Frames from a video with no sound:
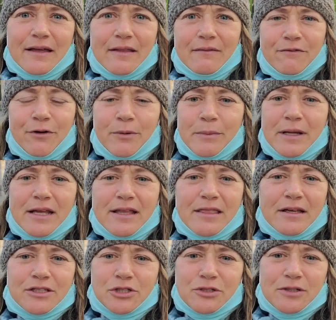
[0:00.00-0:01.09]
for me
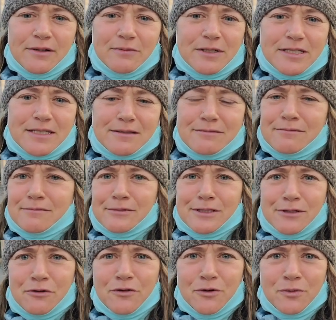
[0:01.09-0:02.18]
the journey was
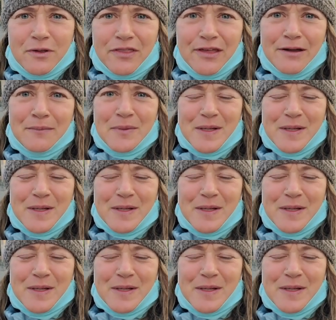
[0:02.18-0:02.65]
over with him,